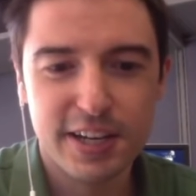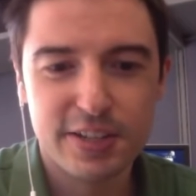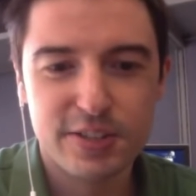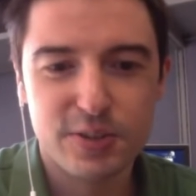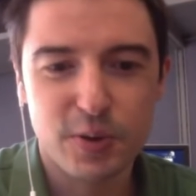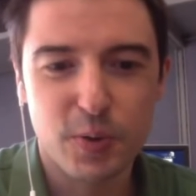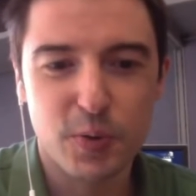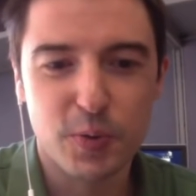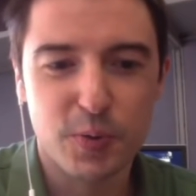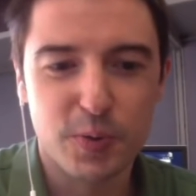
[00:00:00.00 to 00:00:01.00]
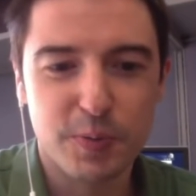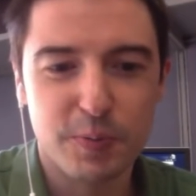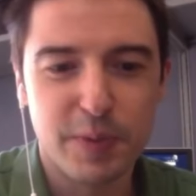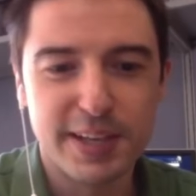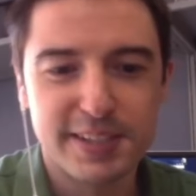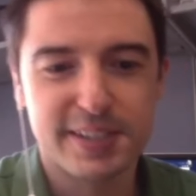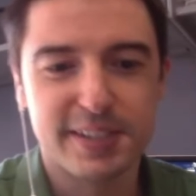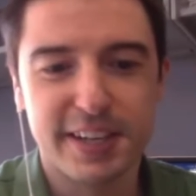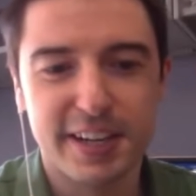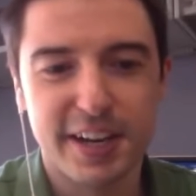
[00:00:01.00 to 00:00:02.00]
so
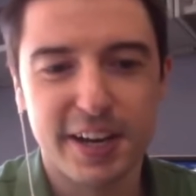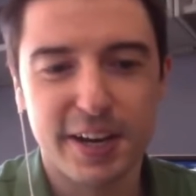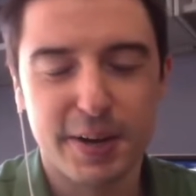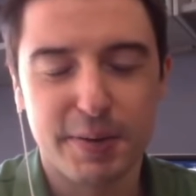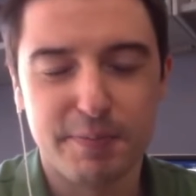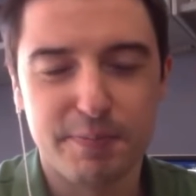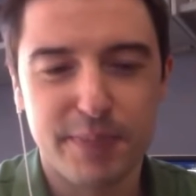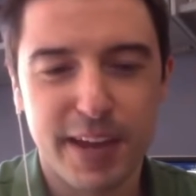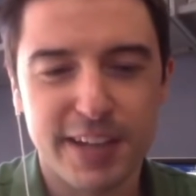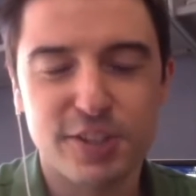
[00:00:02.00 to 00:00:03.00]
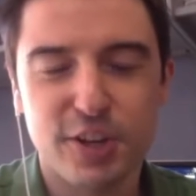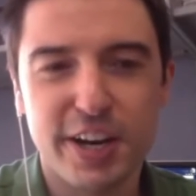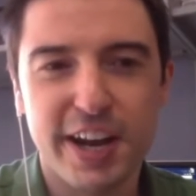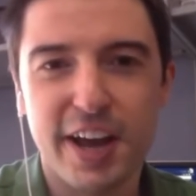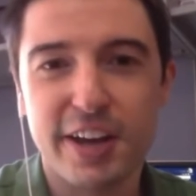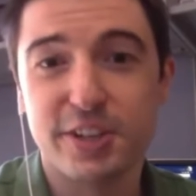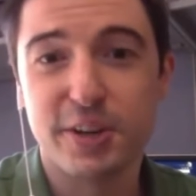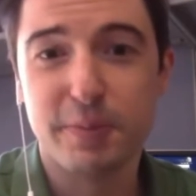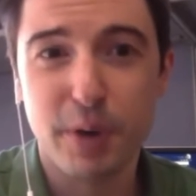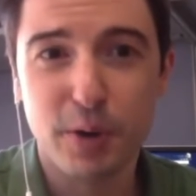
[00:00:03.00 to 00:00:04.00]
basically, I started out as a
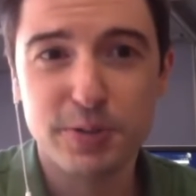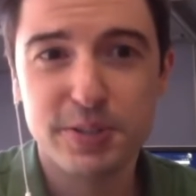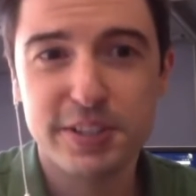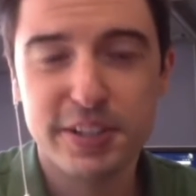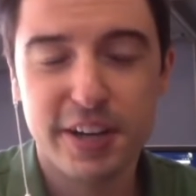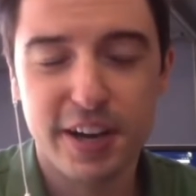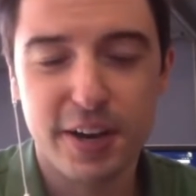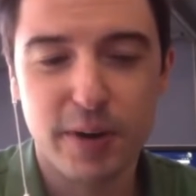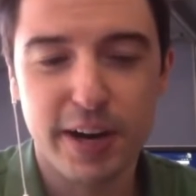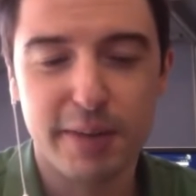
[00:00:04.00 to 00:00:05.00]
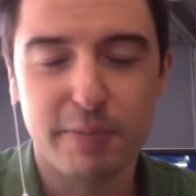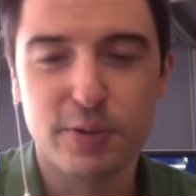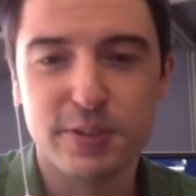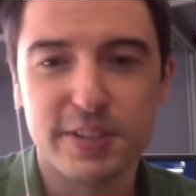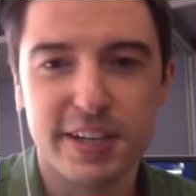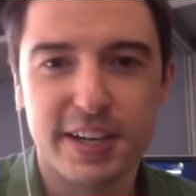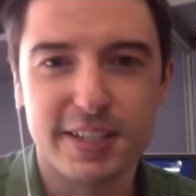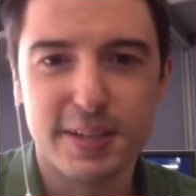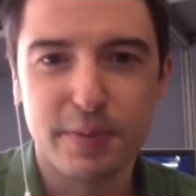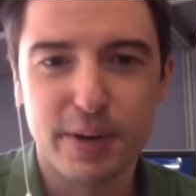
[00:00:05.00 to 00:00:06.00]
composer, writing mostly
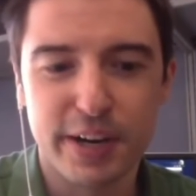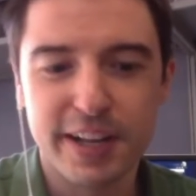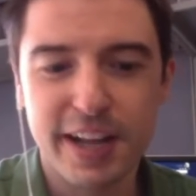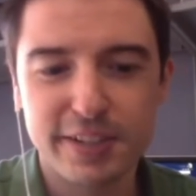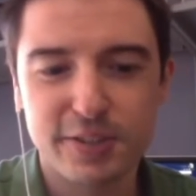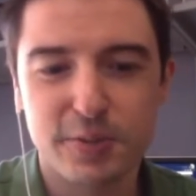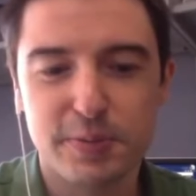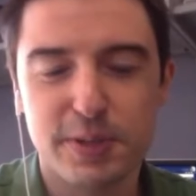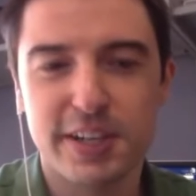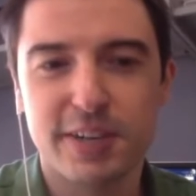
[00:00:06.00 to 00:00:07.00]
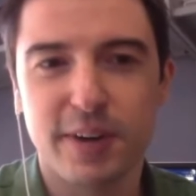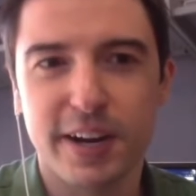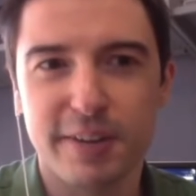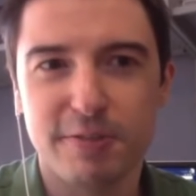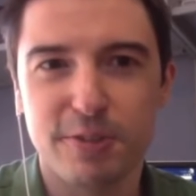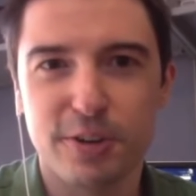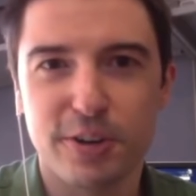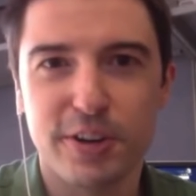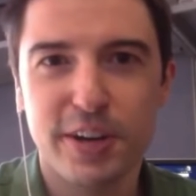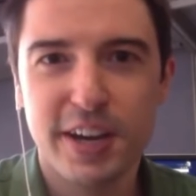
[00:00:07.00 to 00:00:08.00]
contemporary classical music, writing
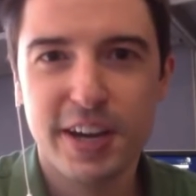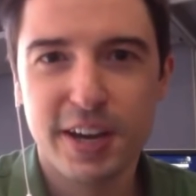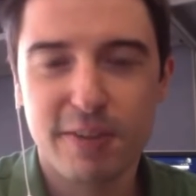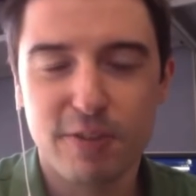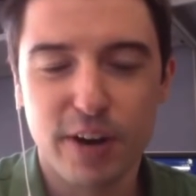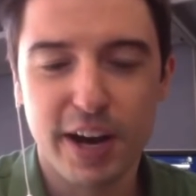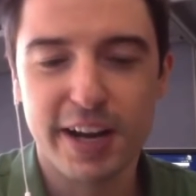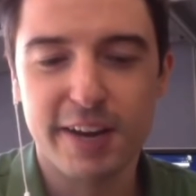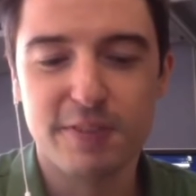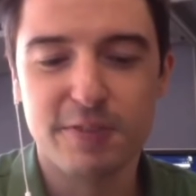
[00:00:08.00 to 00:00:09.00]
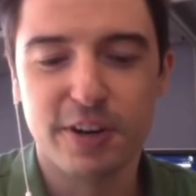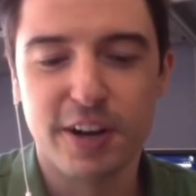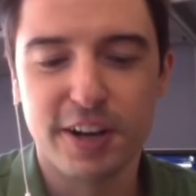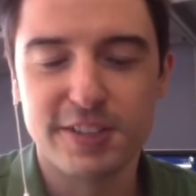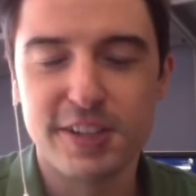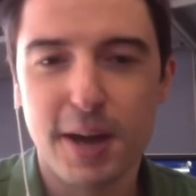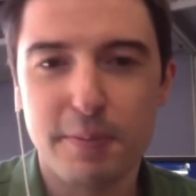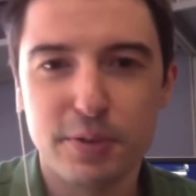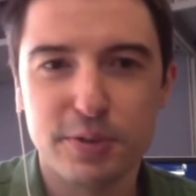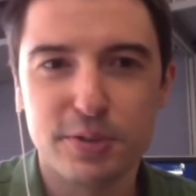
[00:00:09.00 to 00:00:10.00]
for a variety of different
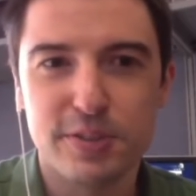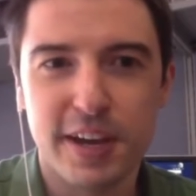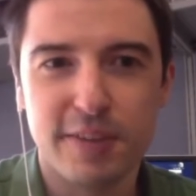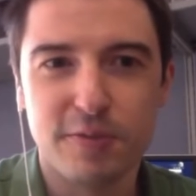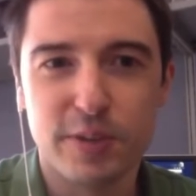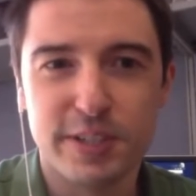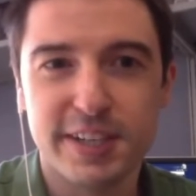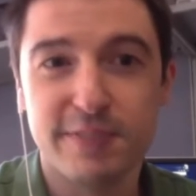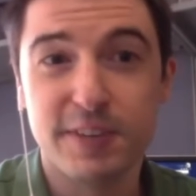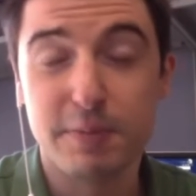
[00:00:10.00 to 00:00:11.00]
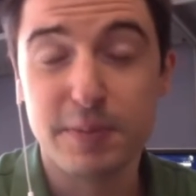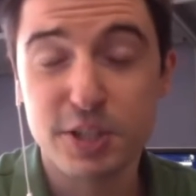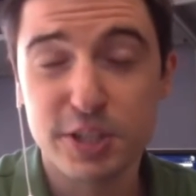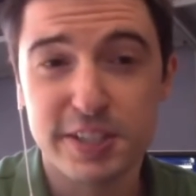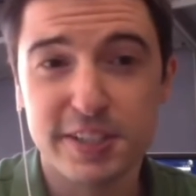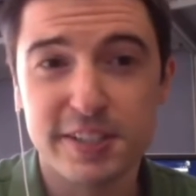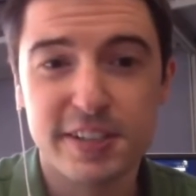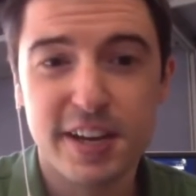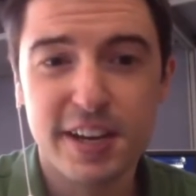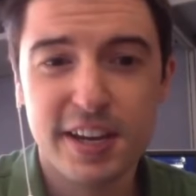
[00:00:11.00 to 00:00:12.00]
ensembles, and received
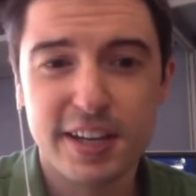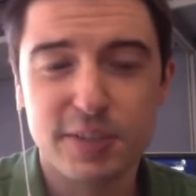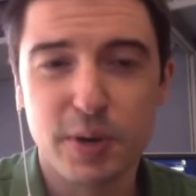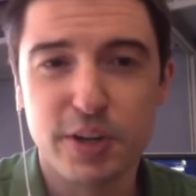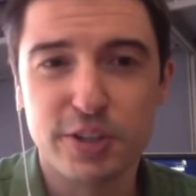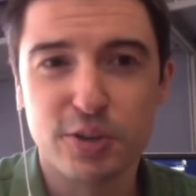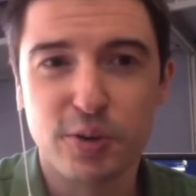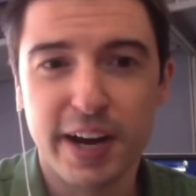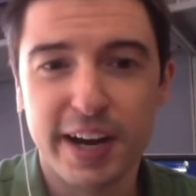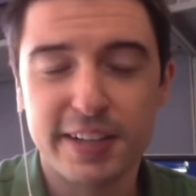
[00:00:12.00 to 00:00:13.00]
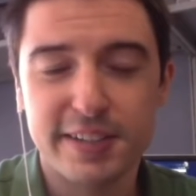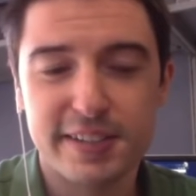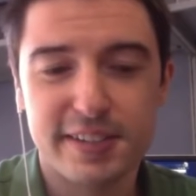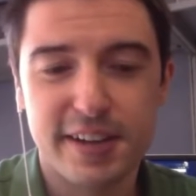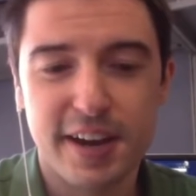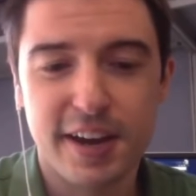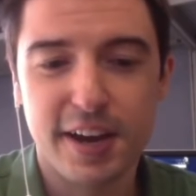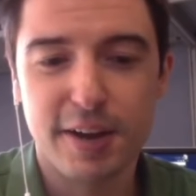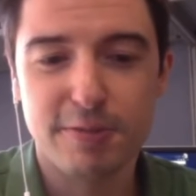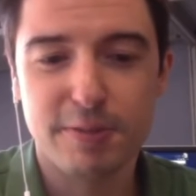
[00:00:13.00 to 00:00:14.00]
commissions as well as grants
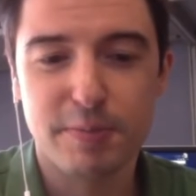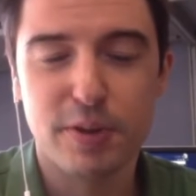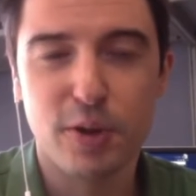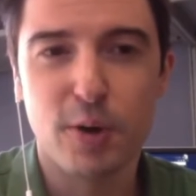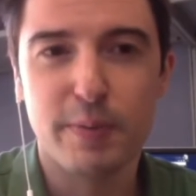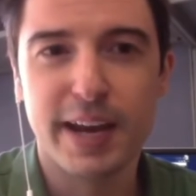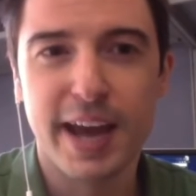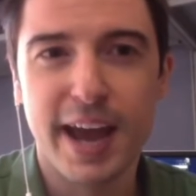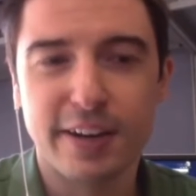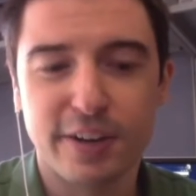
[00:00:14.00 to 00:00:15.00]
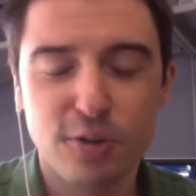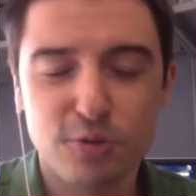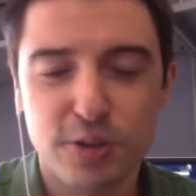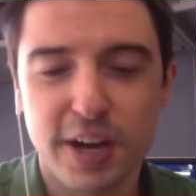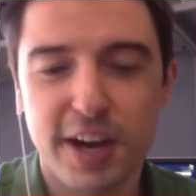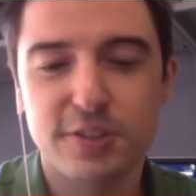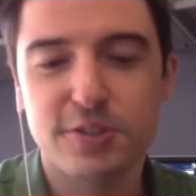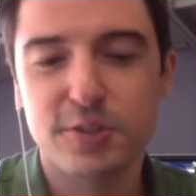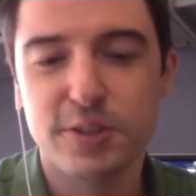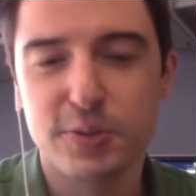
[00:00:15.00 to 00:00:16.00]
from the Lower Manhattan Cultural
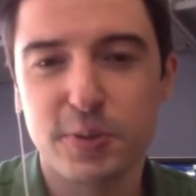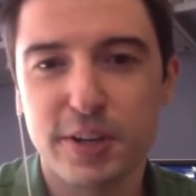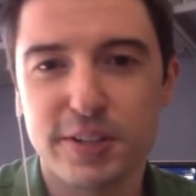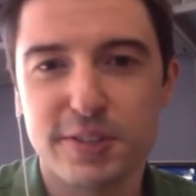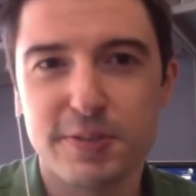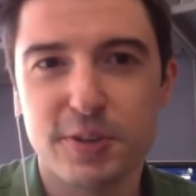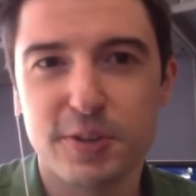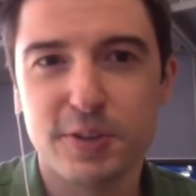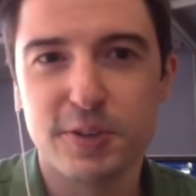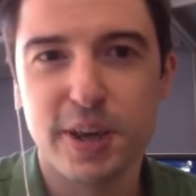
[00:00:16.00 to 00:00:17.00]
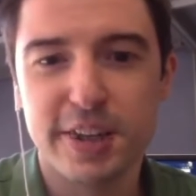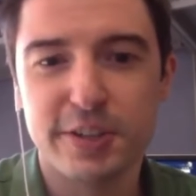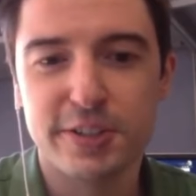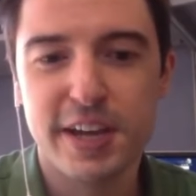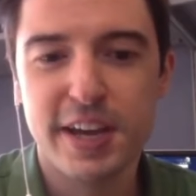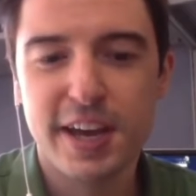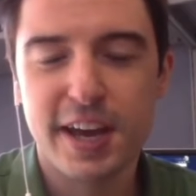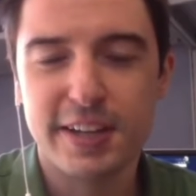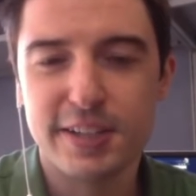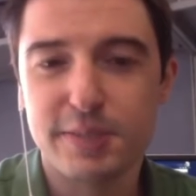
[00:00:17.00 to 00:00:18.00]
Council, as well as a few others
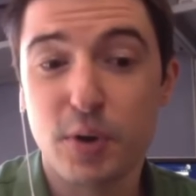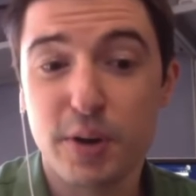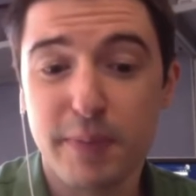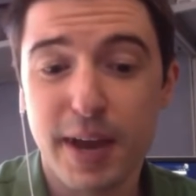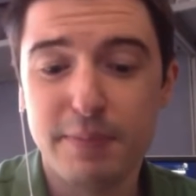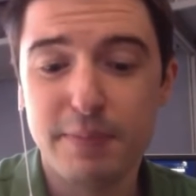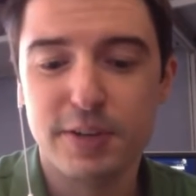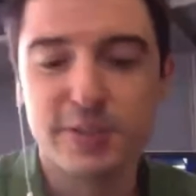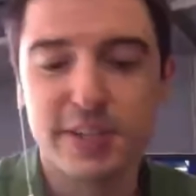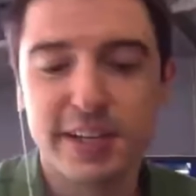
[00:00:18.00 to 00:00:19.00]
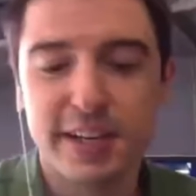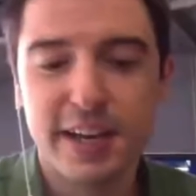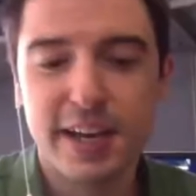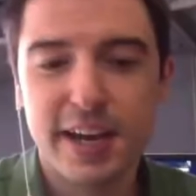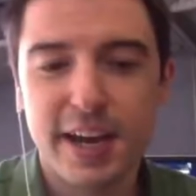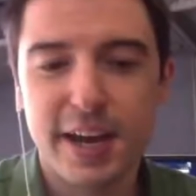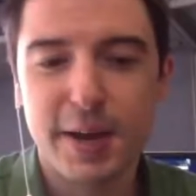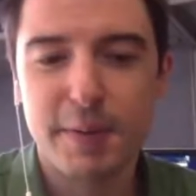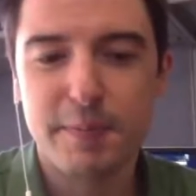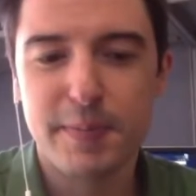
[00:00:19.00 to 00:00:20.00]
in support of my music.
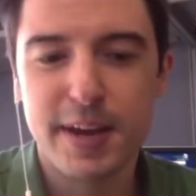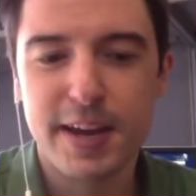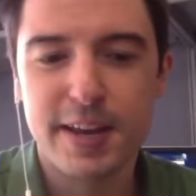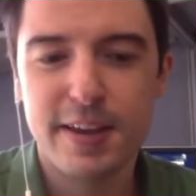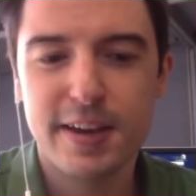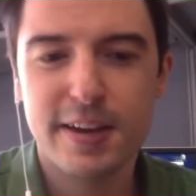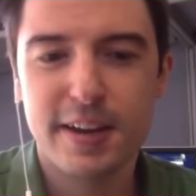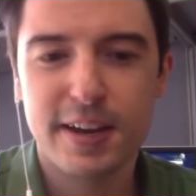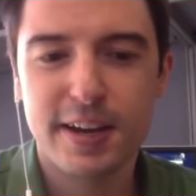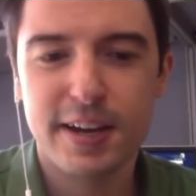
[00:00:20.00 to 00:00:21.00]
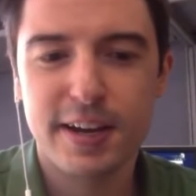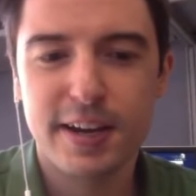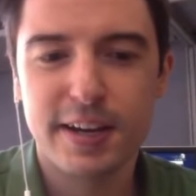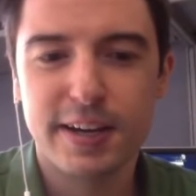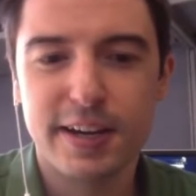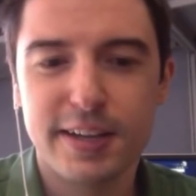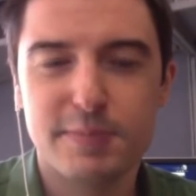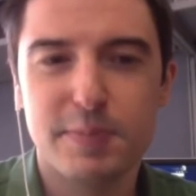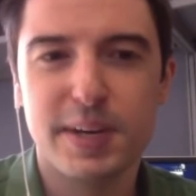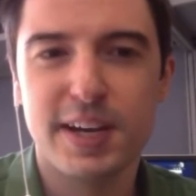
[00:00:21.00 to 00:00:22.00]
And then I
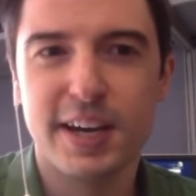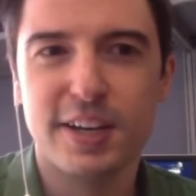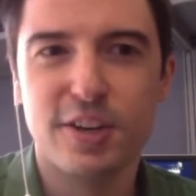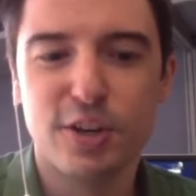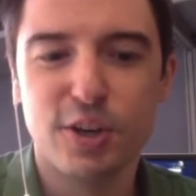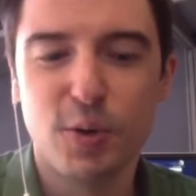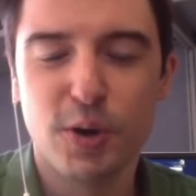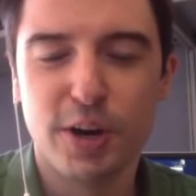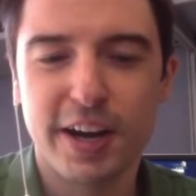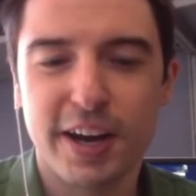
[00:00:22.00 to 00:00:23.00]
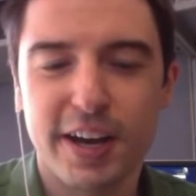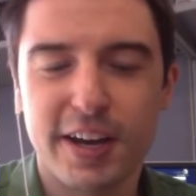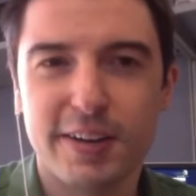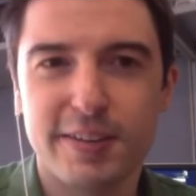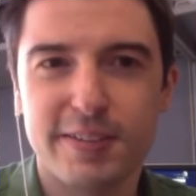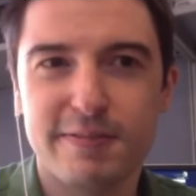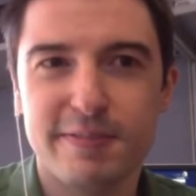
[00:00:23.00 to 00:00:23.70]
guess being in New York, I